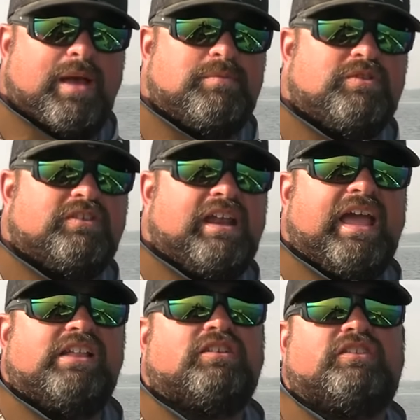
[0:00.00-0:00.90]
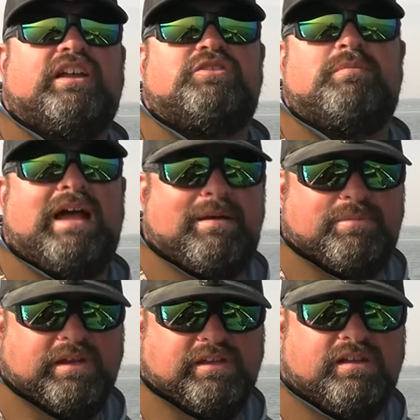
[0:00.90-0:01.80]
I'm using Angler's Edge
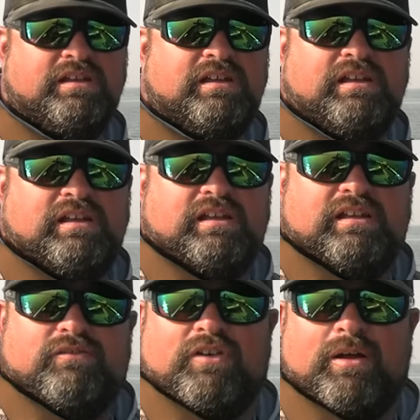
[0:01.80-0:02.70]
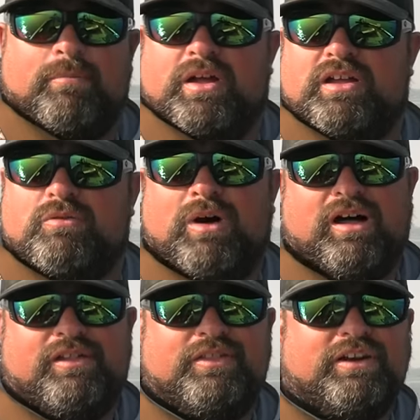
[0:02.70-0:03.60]
Mapping from,
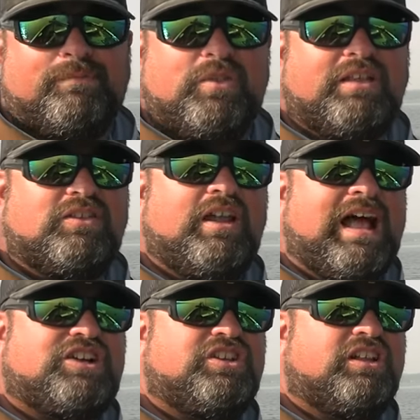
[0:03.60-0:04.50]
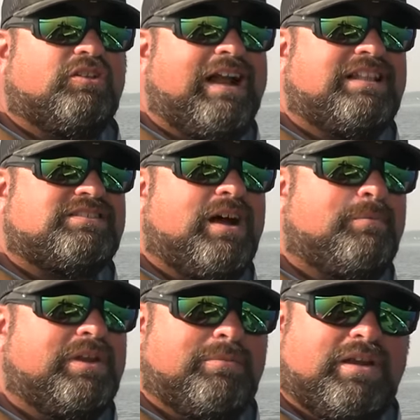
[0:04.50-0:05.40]
well, that's not actually a Lowrance
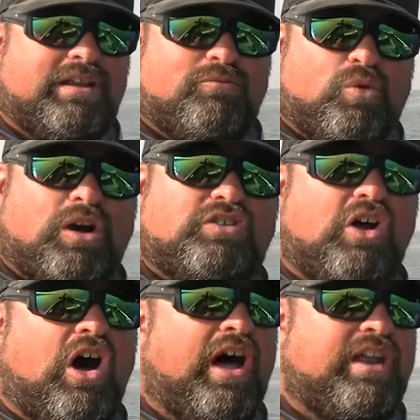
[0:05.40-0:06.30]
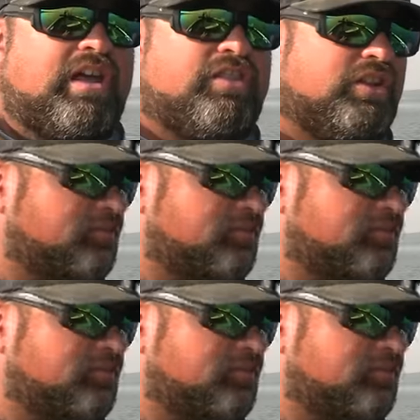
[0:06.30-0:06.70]
company, but it works on the